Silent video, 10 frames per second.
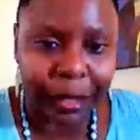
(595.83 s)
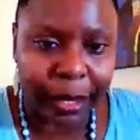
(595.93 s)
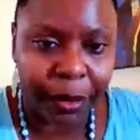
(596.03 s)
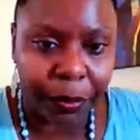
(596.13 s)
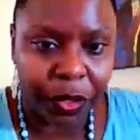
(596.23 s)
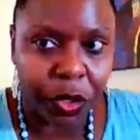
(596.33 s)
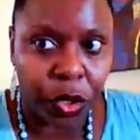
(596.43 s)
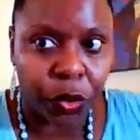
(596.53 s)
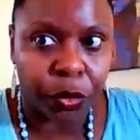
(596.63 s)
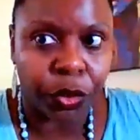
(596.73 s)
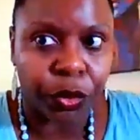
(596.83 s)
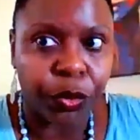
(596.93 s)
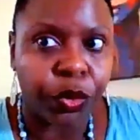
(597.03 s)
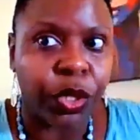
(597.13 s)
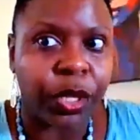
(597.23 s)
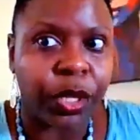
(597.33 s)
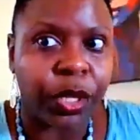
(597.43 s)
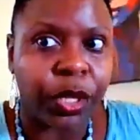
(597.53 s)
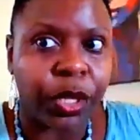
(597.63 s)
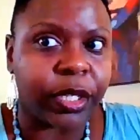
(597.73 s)
resonate with you? Do
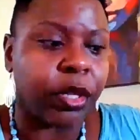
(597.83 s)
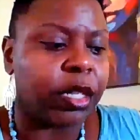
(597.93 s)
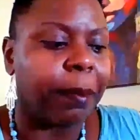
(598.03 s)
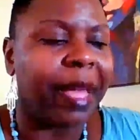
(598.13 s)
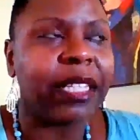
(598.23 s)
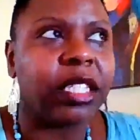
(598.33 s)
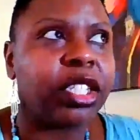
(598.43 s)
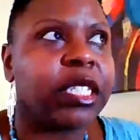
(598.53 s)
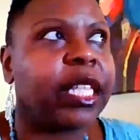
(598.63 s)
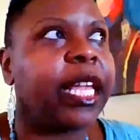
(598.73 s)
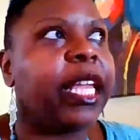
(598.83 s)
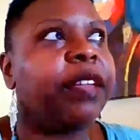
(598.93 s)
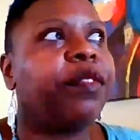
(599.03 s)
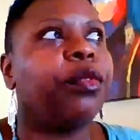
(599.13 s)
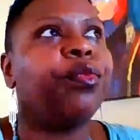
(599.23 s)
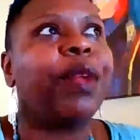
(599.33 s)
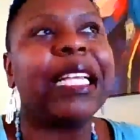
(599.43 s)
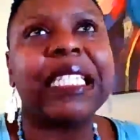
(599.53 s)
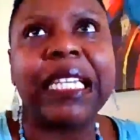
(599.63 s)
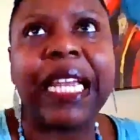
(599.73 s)
does does the messages they give you
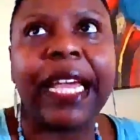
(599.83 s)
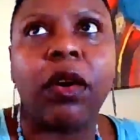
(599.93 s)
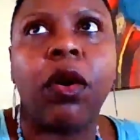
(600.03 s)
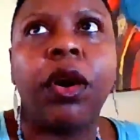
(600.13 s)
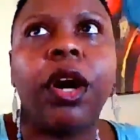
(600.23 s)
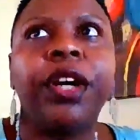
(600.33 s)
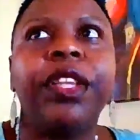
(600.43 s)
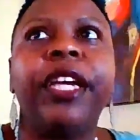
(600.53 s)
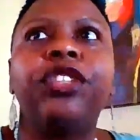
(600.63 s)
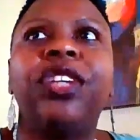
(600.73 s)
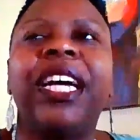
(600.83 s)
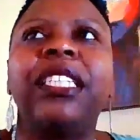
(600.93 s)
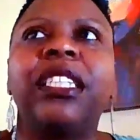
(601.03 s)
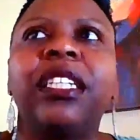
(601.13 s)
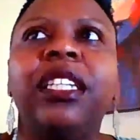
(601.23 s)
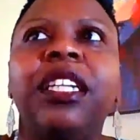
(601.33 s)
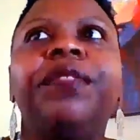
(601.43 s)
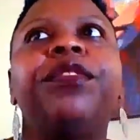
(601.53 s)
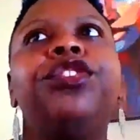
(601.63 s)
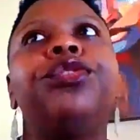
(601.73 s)
resonate, or are they trying to lift
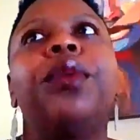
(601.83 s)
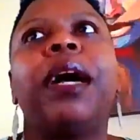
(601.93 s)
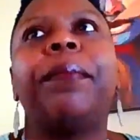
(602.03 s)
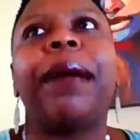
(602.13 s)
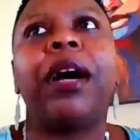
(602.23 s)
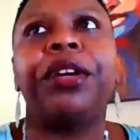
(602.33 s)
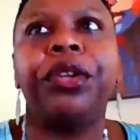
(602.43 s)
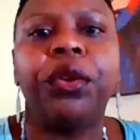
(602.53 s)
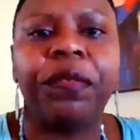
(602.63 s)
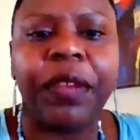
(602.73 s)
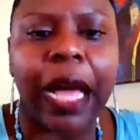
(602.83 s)
you up out of your flower